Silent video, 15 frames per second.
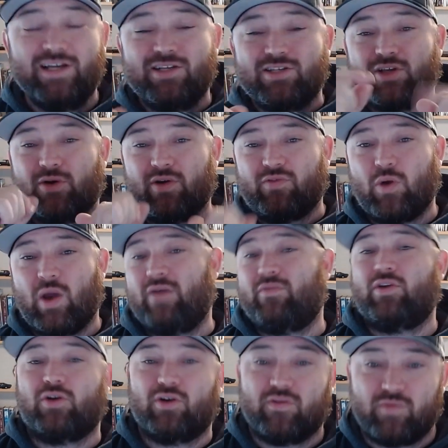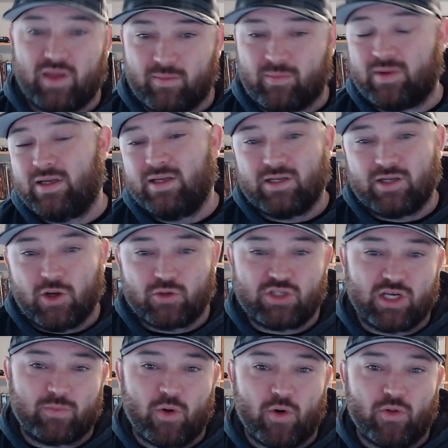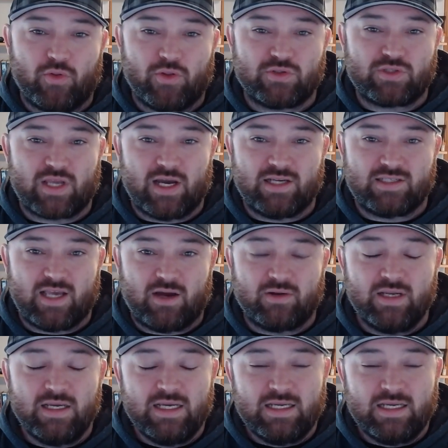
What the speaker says: So if you haven't heard of them, go check both of those guys out,